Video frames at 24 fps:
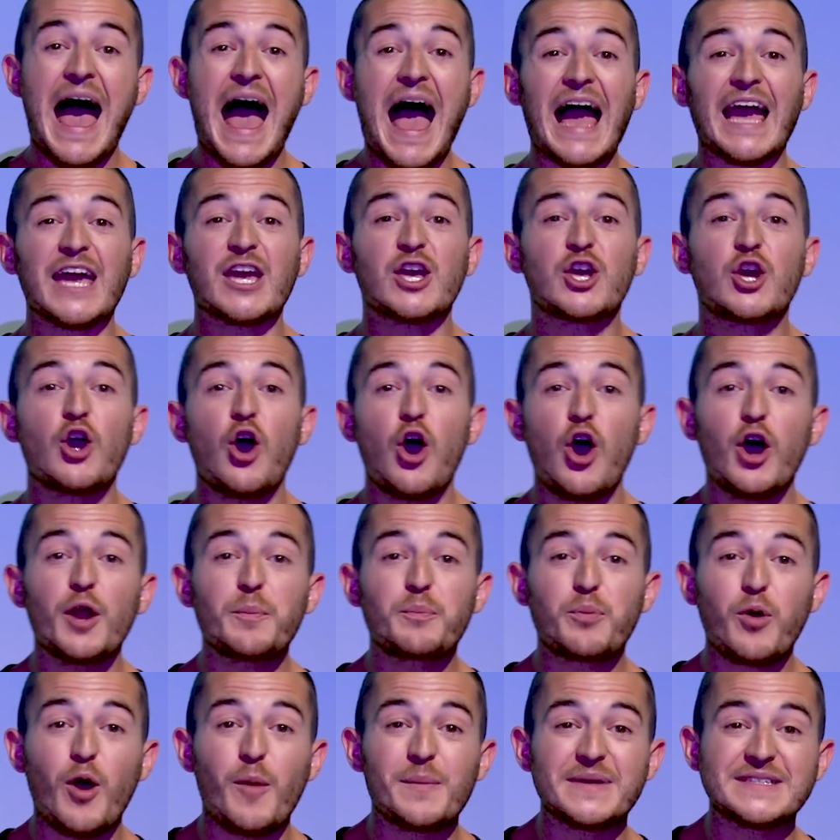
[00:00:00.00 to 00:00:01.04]
And
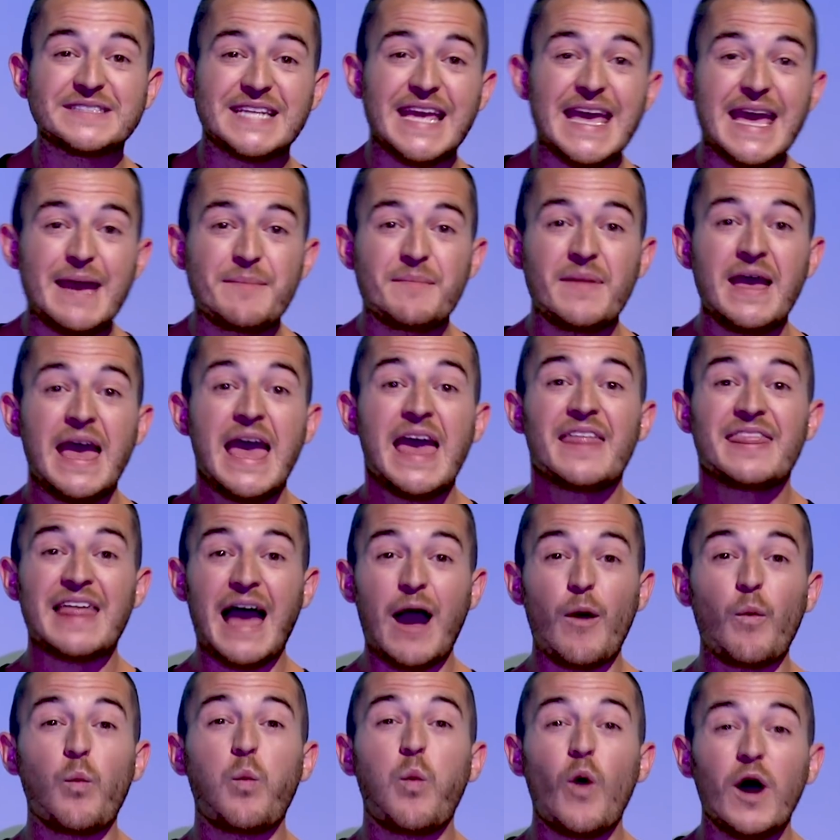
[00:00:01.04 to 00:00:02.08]
God promised him
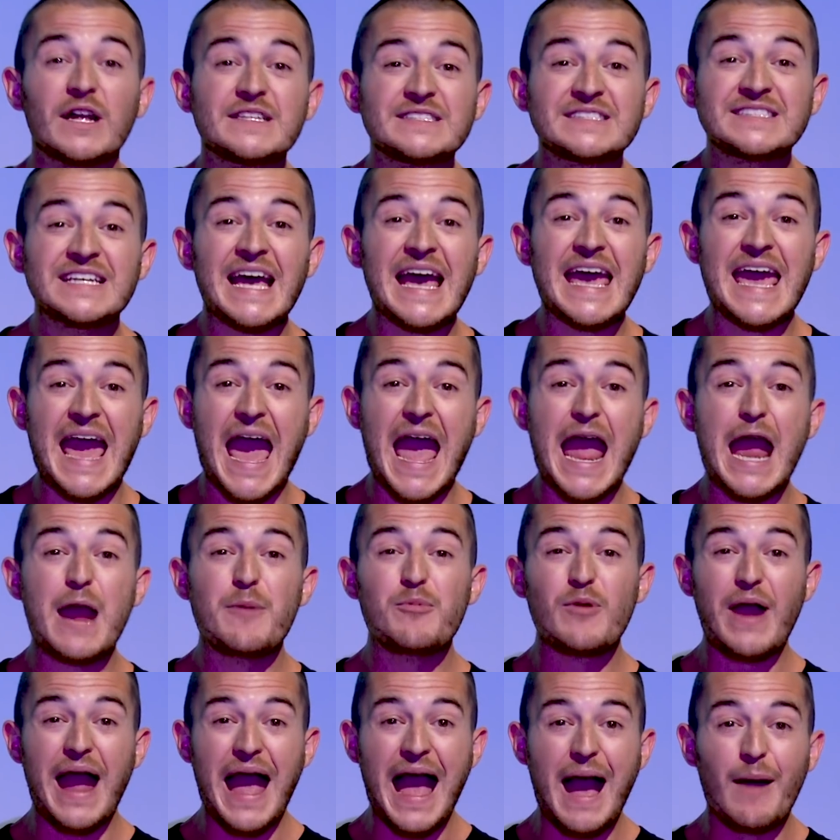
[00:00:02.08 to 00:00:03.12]
that one day
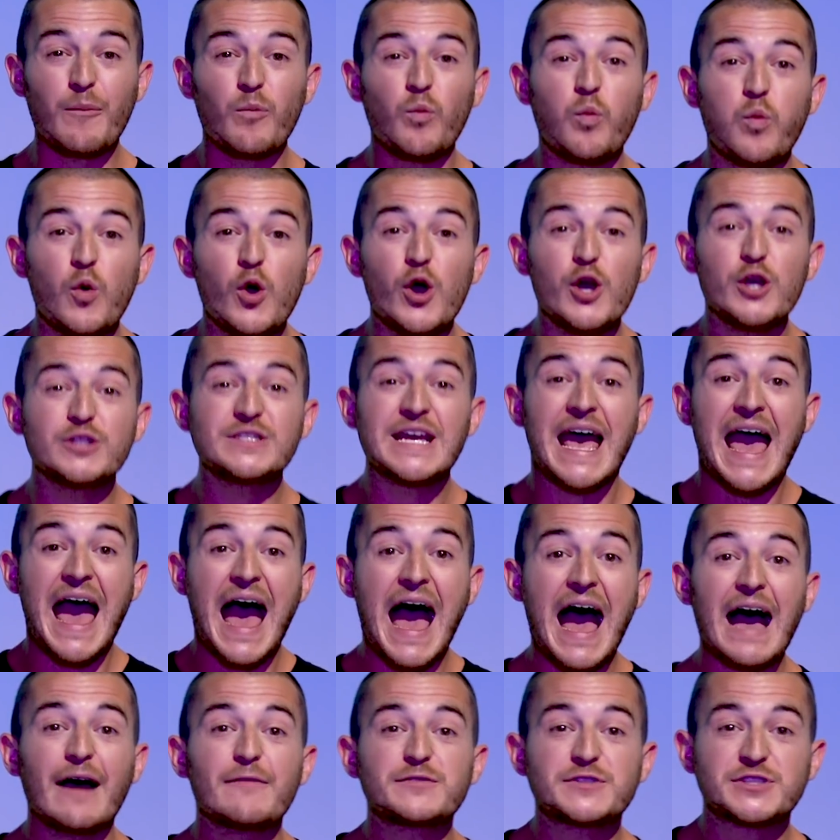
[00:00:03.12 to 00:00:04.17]
Abraham would
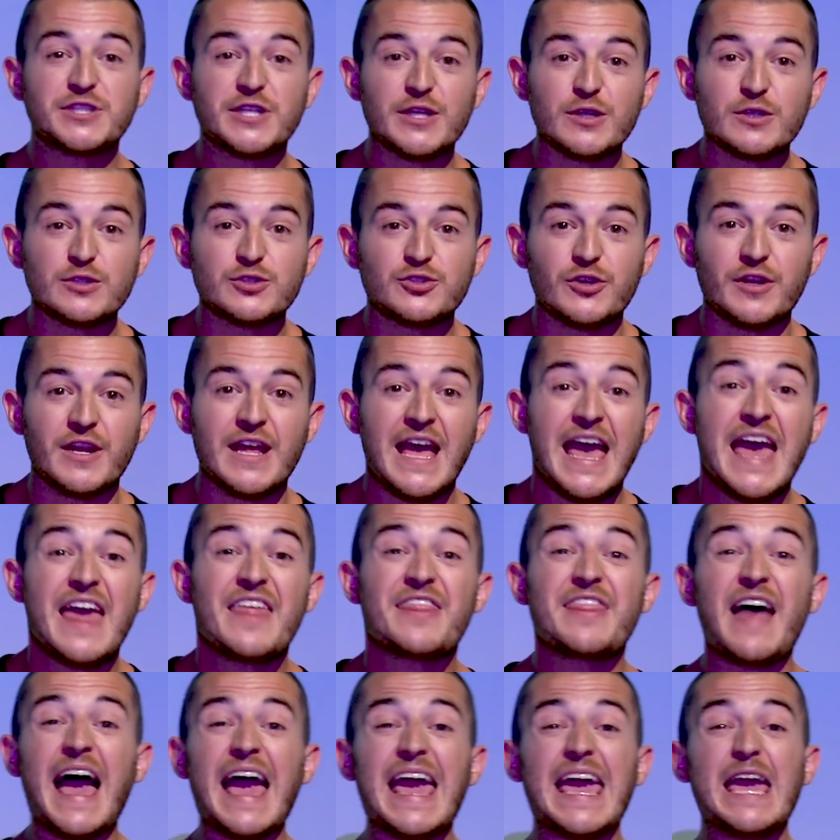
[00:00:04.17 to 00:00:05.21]
have children,
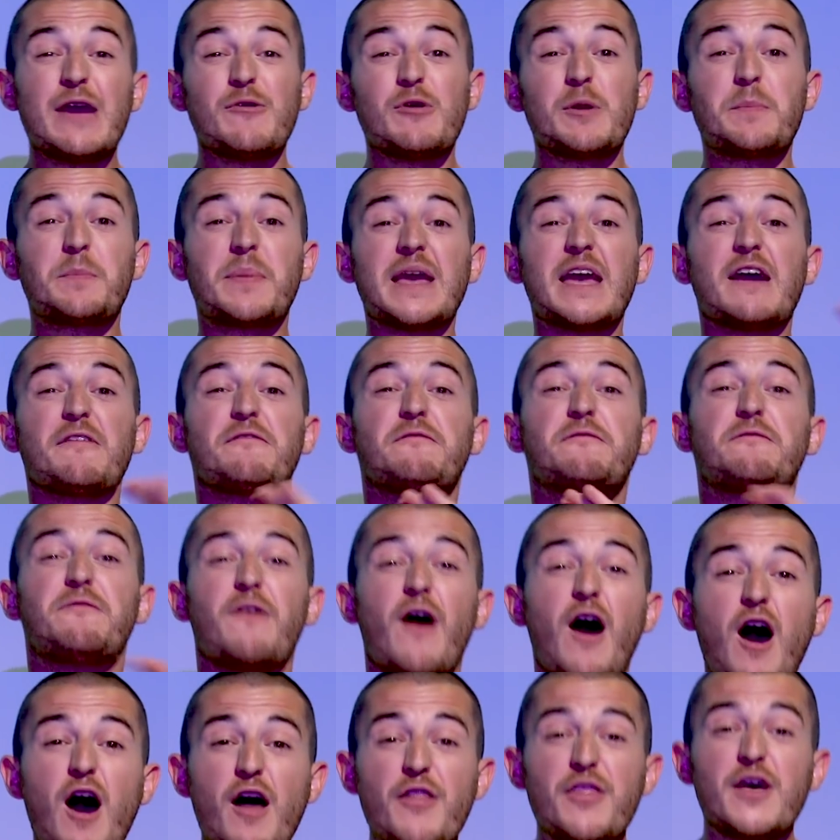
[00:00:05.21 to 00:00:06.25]
that he would be a
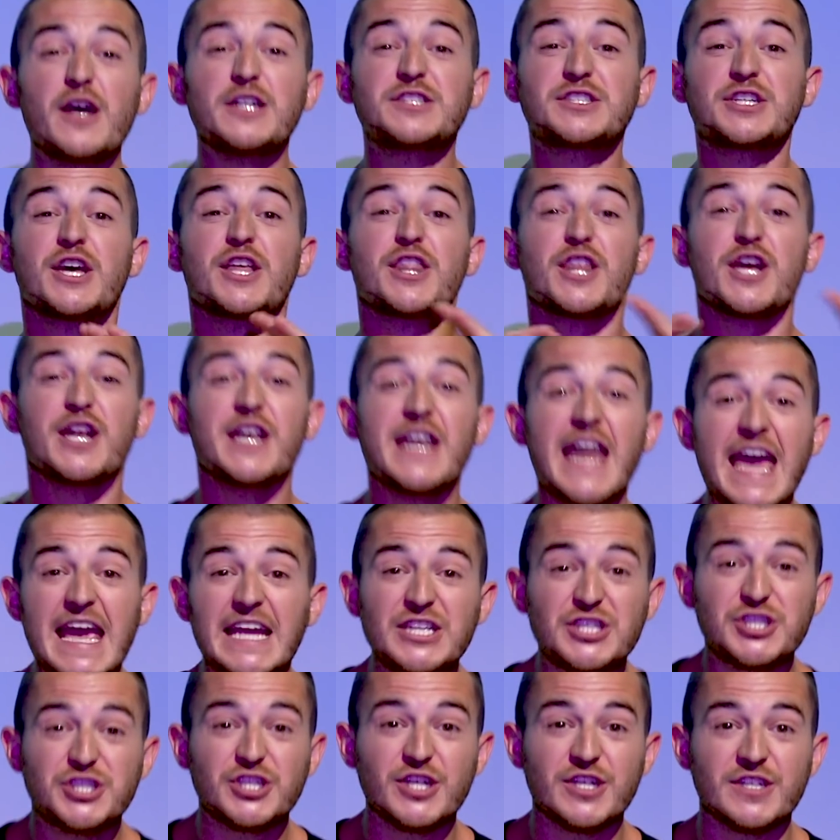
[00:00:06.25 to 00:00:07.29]
father to the
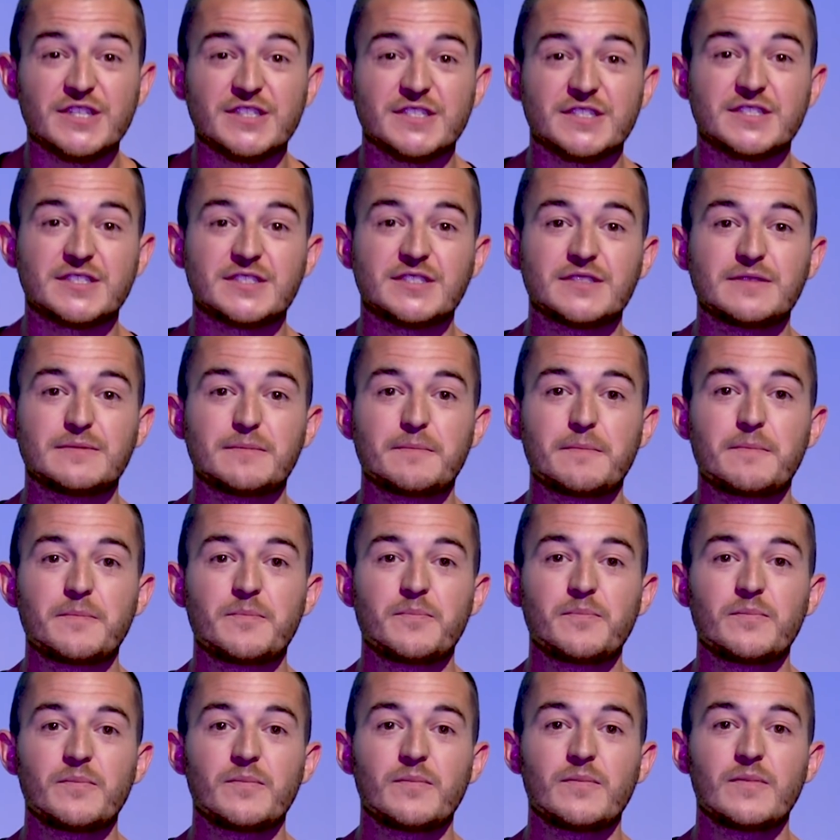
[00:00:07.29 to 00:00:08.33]
nations.
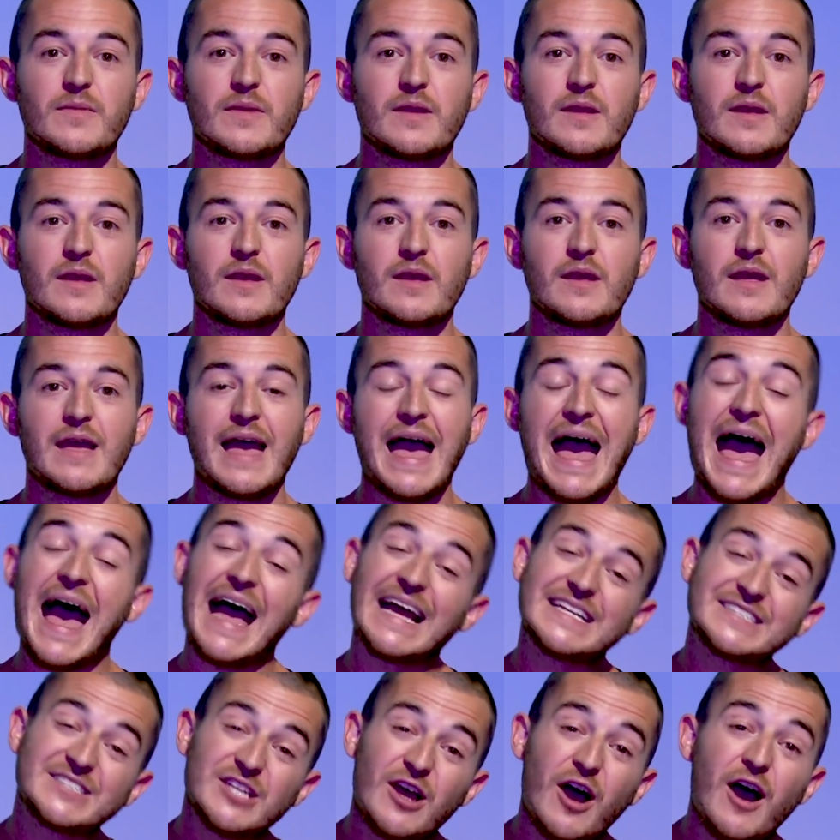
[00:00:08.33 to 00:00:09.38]

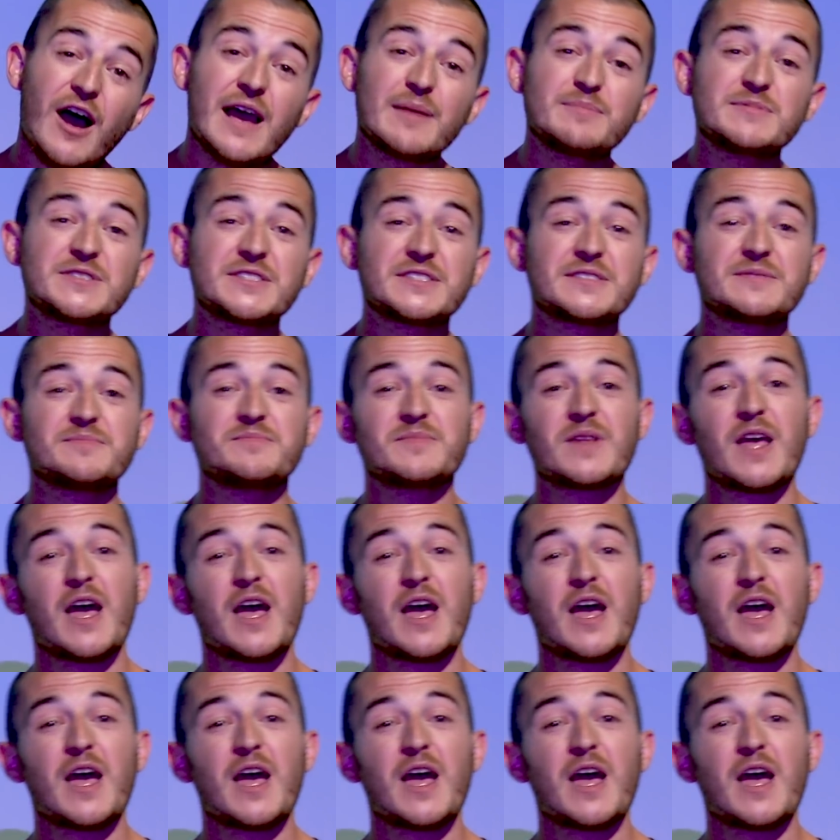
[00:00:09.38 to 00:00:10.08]
At times,